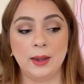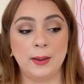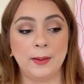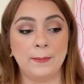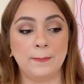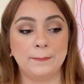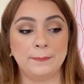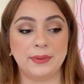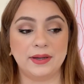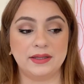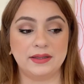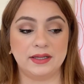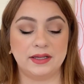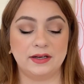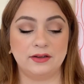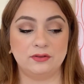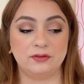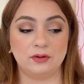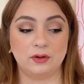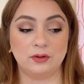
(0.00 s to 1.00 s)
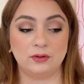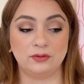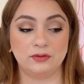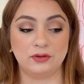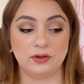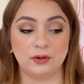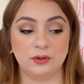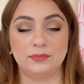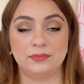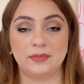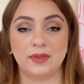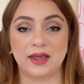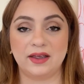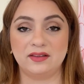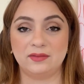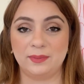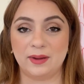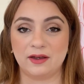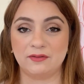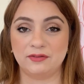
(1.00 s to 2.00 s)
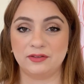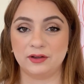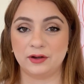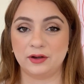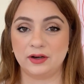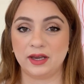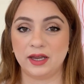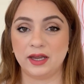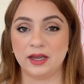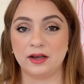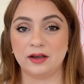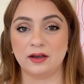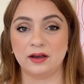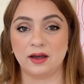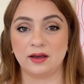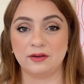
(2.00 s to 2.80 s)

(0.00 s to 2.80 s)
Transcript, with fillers: but that is also SPF 30 and not